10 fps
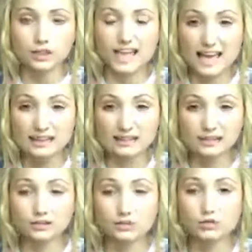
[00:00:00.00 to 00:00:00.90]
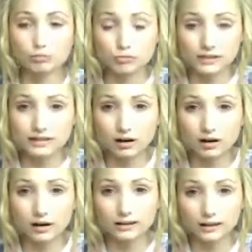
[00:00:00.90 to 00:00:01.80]
just anything that's really
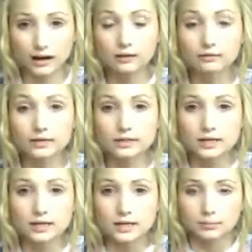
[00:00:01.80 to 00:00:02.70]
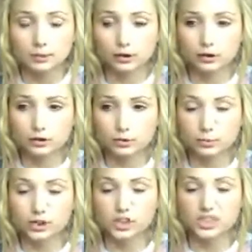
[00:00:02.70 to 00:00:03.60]
high in calories,
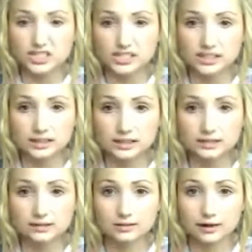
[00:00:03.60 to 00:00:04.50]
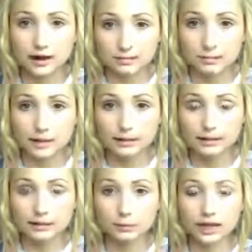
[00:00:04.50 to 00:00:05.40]
because we just need as
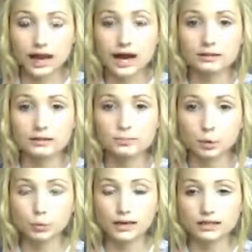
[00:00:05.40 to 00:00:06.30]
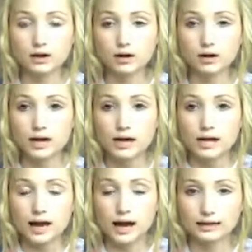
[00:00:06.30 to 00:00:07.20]
many as we can to put weight on
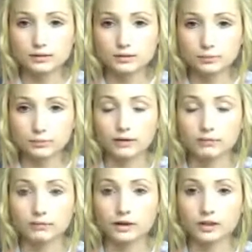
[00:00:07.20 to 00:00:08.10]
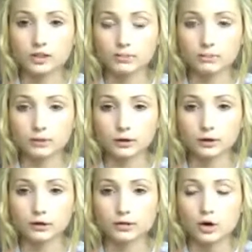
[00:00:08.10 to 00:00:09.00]
and to fight infection,
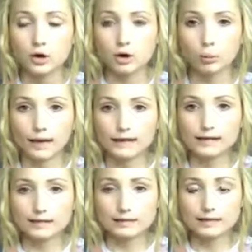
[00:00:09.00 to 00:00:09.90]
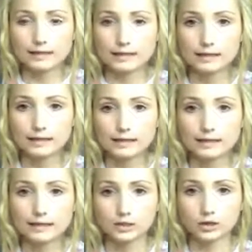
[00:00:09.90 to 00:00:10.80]
because weight is a
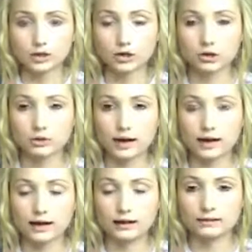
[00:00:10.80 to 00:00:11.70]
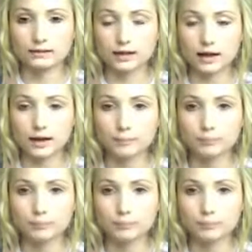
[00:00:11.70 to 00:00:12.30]
key issue and